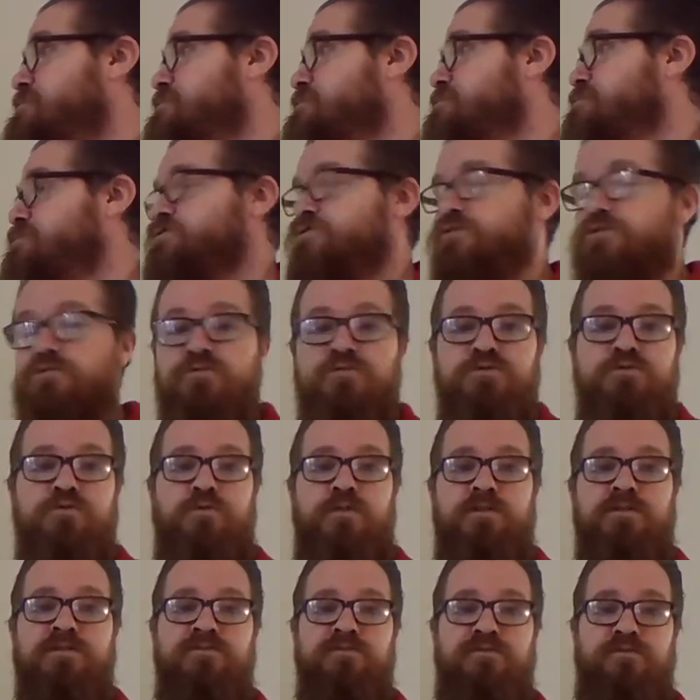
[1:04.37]
June
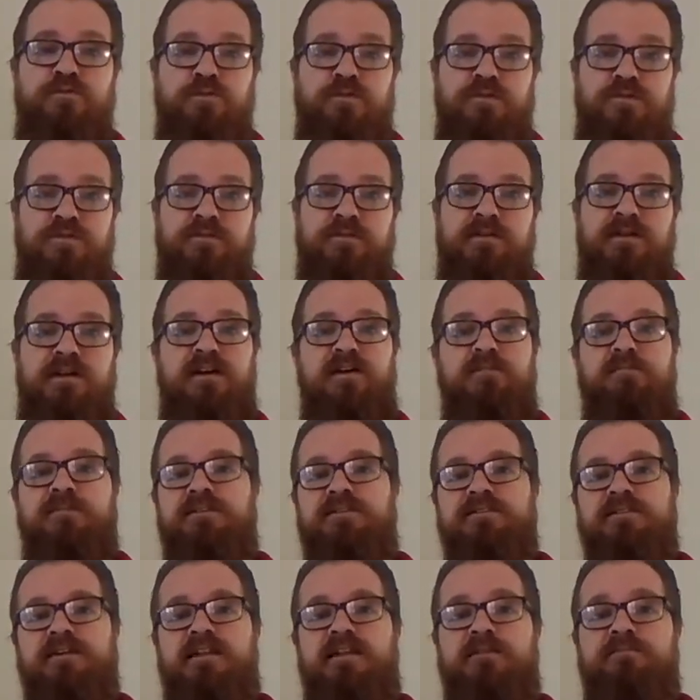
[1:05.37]
24th. Okay, it'll be
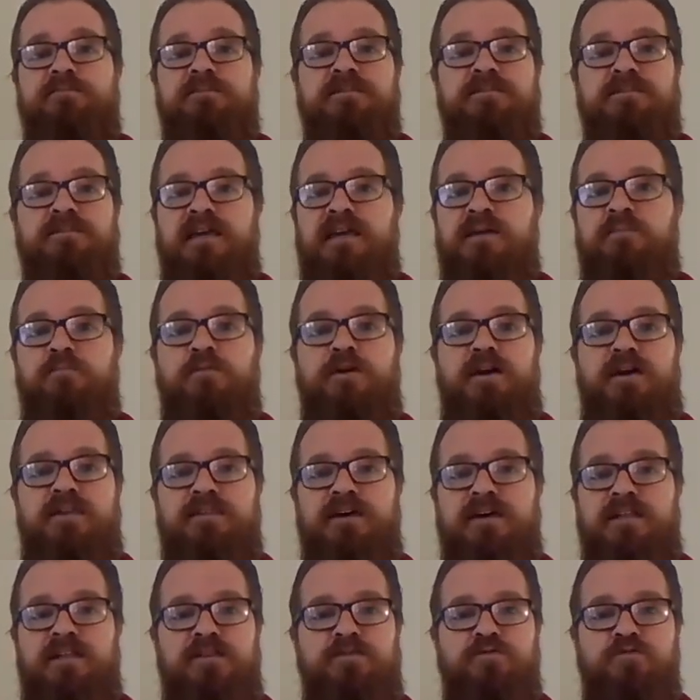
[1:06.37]
set up the same way
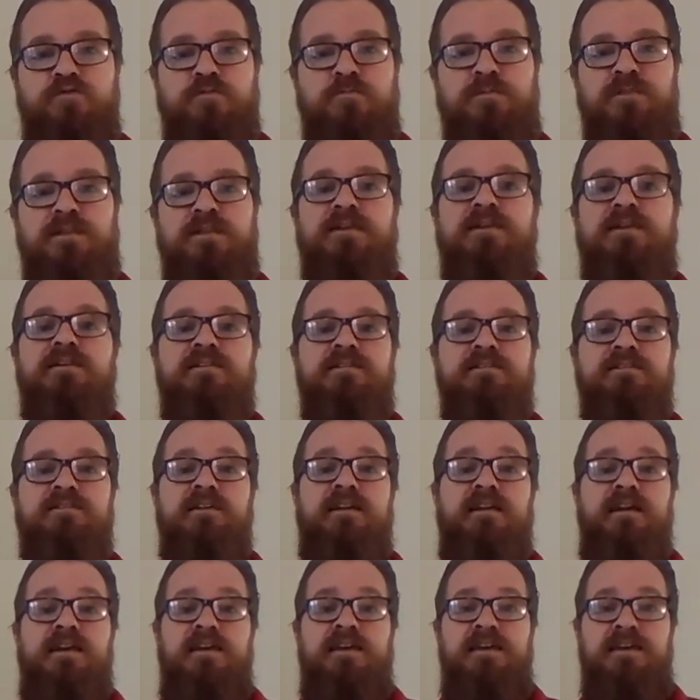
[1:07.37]
that it normally
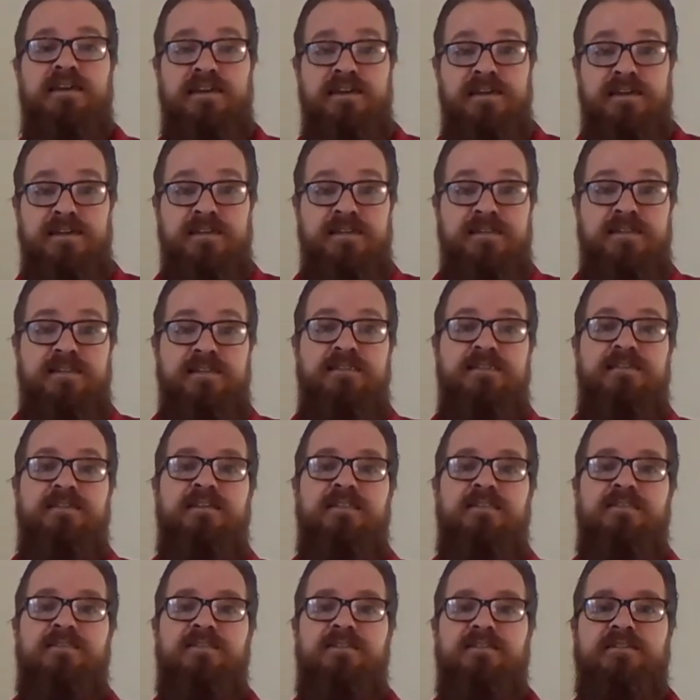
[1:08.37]
is in
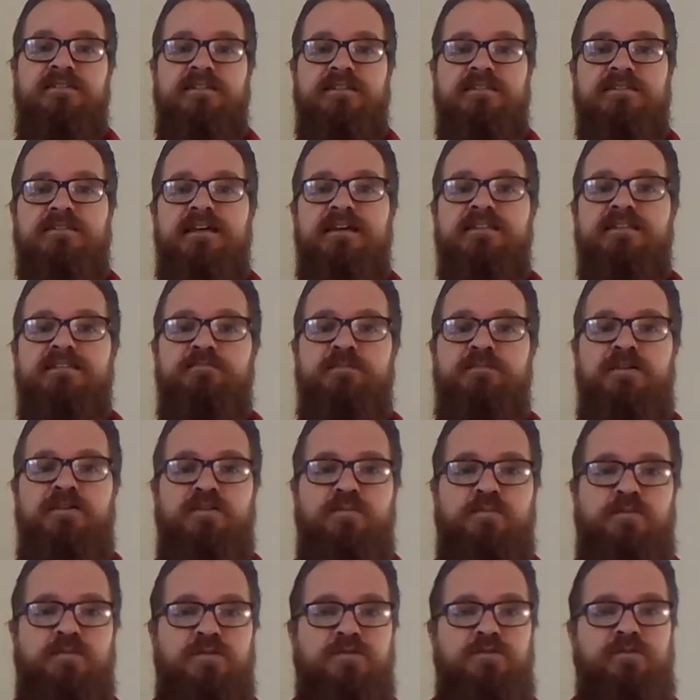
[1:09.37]
the Success Maker
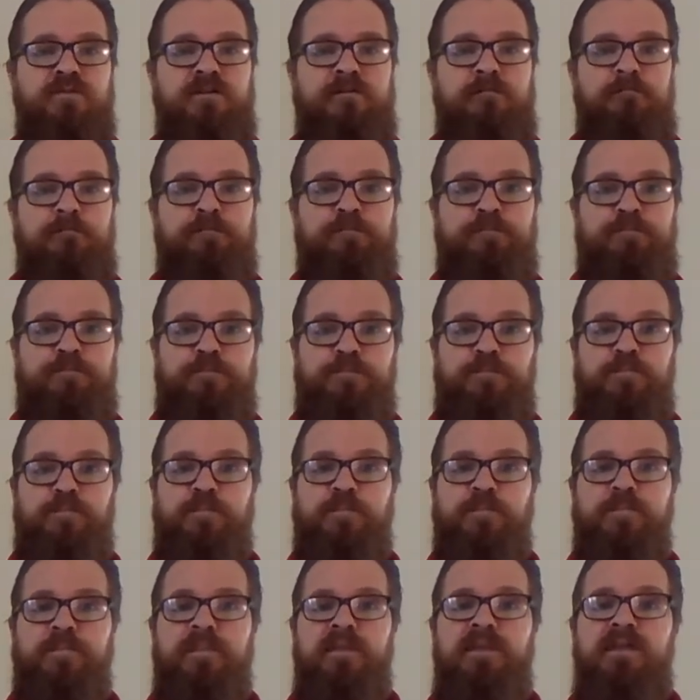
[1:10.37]
program.
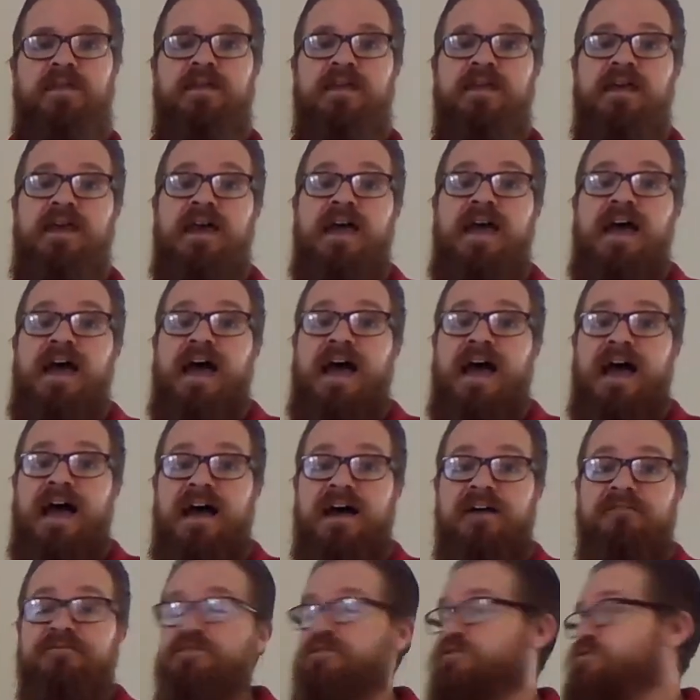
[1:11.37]

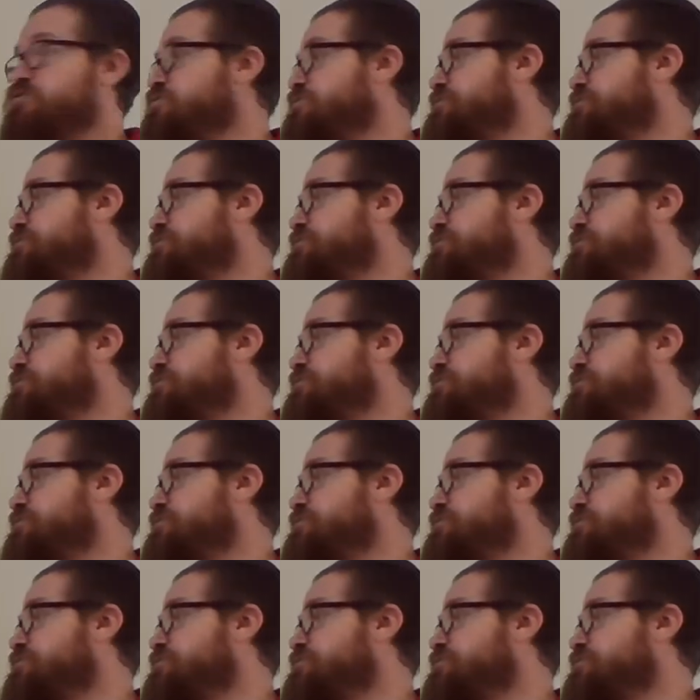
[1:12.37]
After you